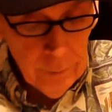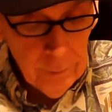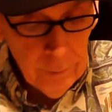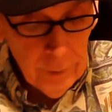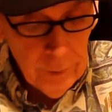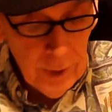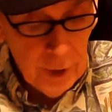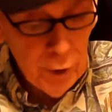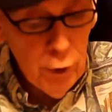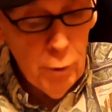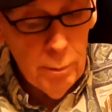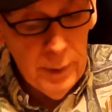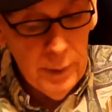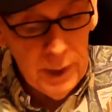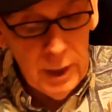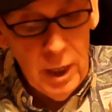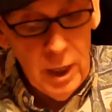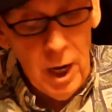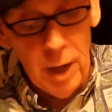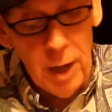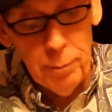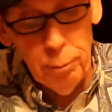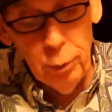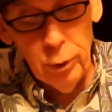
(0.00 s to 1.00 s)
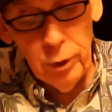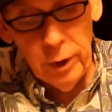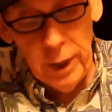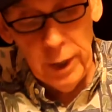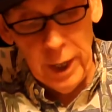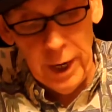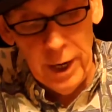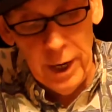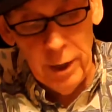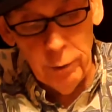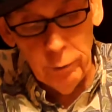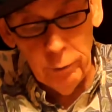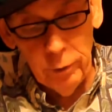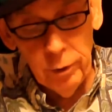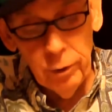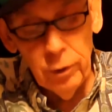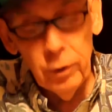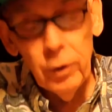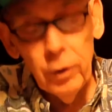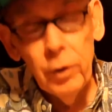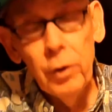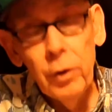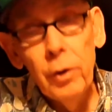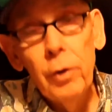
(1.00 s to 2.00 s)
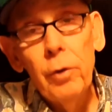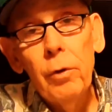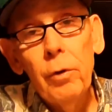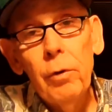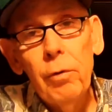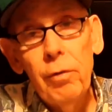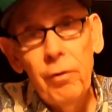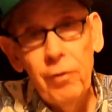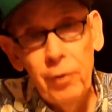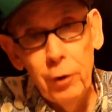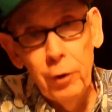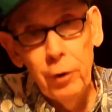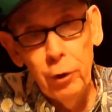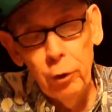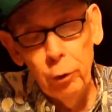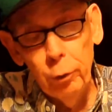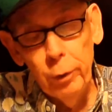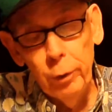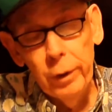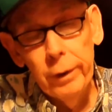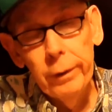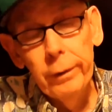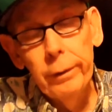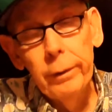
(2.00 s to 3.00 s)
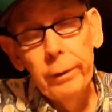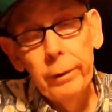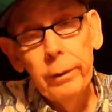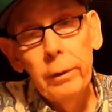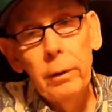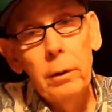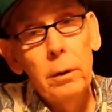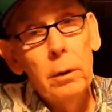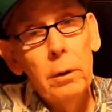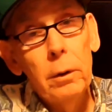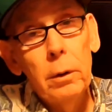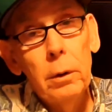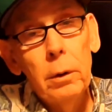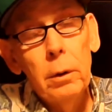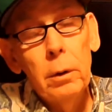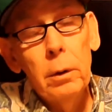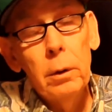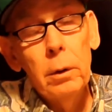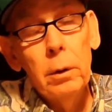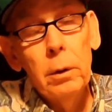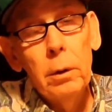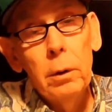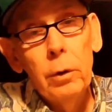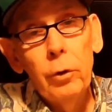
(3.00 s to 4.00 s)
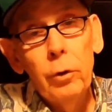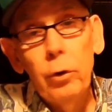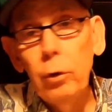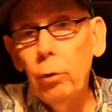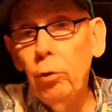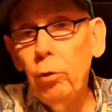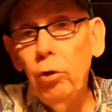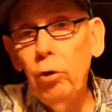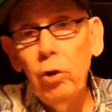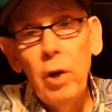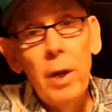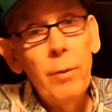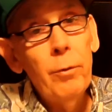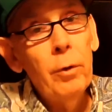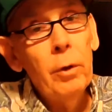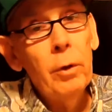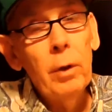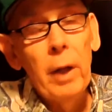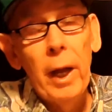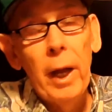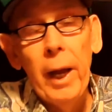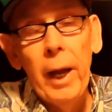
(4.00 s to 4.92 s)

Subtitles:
And you may not put down food. Too general.